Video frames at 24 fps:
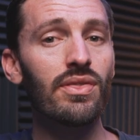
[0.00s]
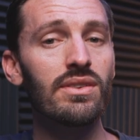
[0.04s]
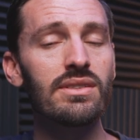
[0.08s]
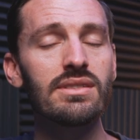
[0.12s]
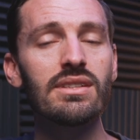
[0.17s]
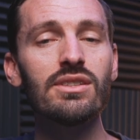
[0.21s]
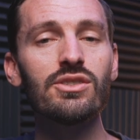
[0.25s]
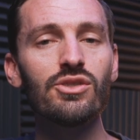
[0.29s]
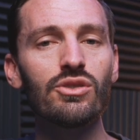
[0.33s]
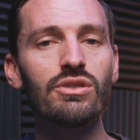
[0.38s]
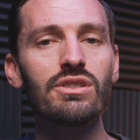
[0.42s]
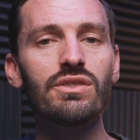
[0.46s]
this
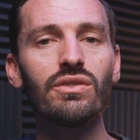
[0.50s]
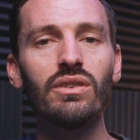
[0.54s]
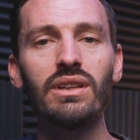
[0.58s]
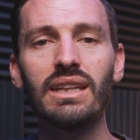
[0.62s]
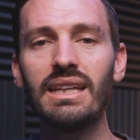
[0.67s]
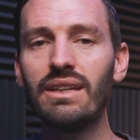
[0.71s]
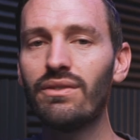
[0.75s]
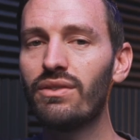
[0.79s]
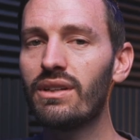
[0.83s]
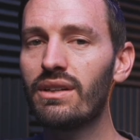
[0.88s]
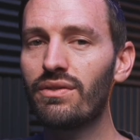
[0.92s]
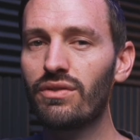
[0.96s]
is useful
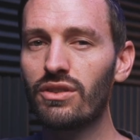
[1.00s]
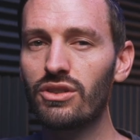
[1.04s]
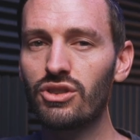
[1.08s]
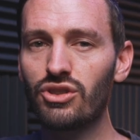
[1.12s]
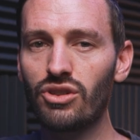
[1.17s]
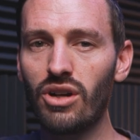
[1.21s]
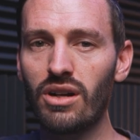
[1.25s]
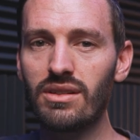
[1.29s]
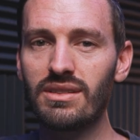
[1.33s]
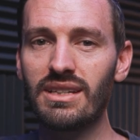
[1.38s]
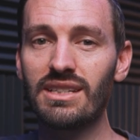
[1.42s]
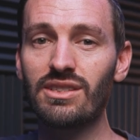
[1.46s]
even if the
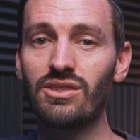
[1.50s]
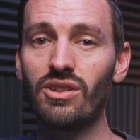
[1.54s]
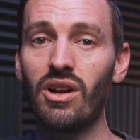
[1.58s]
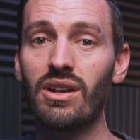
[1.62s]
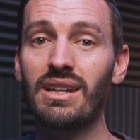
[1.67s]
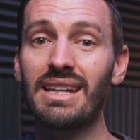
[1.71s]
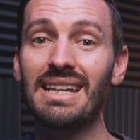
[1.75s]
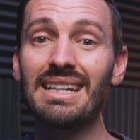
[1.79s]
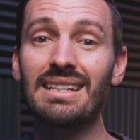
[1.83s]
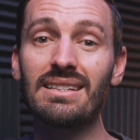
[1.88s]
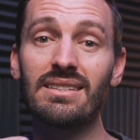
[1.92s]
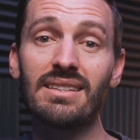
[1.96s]
shot is
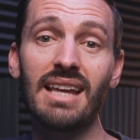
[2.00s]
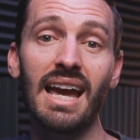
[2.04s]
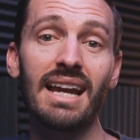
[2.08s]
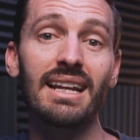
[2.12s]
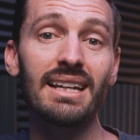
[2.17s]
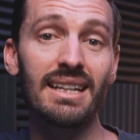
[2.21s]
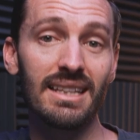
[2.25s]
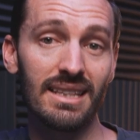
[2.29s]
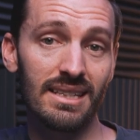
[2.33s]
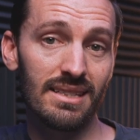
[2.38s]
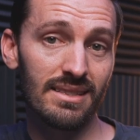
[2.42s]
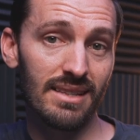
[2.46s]
not
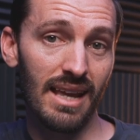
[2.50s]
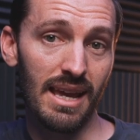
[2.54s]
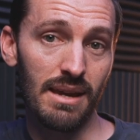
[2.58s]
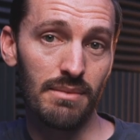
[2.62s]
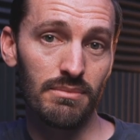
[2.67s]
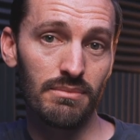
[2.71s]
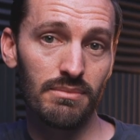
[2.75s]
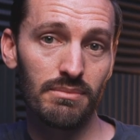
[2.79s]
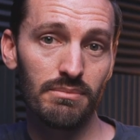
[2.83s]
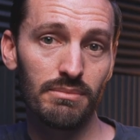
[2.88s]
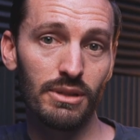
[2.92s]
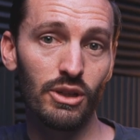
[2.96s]
exactly the
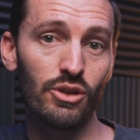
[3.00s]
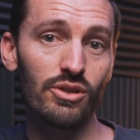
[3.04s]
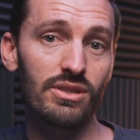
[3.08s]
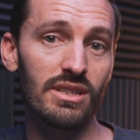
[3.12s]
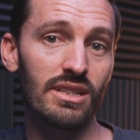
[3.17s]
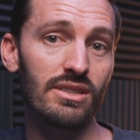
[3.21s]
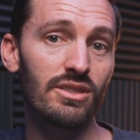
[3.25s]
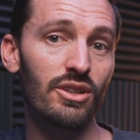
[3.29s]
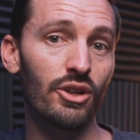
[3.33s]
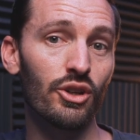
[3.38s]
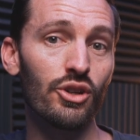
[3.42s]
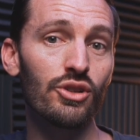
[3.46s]
same, because
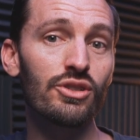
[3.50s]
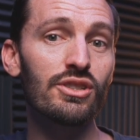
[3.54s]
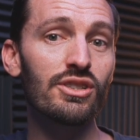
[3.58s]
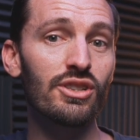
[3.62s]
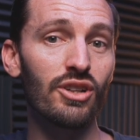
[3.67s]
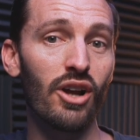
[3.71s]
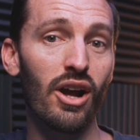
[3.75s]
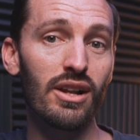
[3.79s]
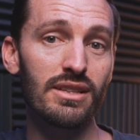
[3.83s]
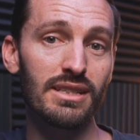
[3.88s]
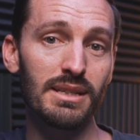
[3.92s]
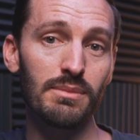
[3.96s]
it's a good
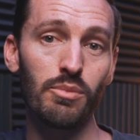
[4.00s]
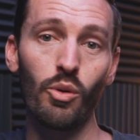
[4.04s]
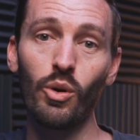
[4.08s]
starting